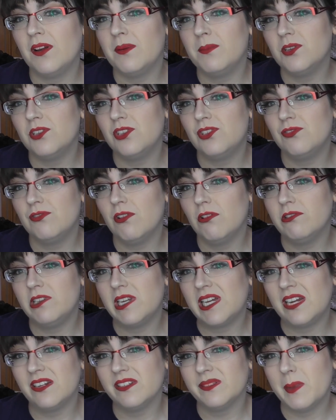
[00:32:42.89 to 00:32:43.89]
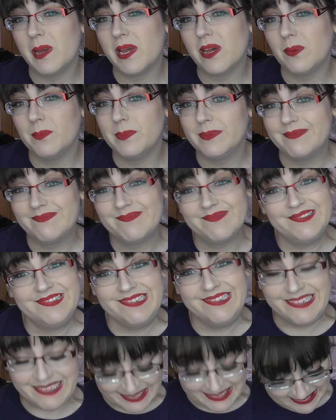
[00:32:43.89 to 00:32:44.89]
much Schrodinger's makeup.
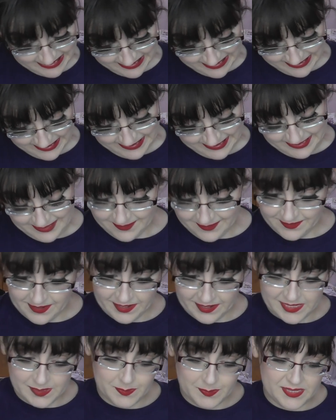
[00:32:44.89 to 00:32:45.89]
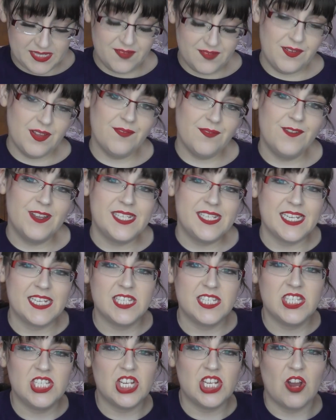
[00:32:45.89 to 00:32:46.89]
Very specific
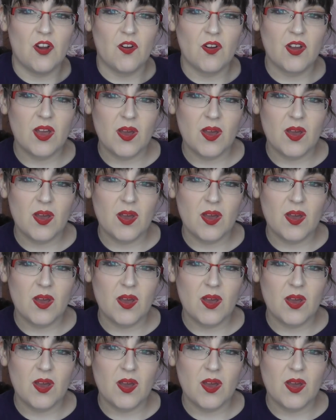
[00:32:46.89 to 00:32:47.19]
physics joke.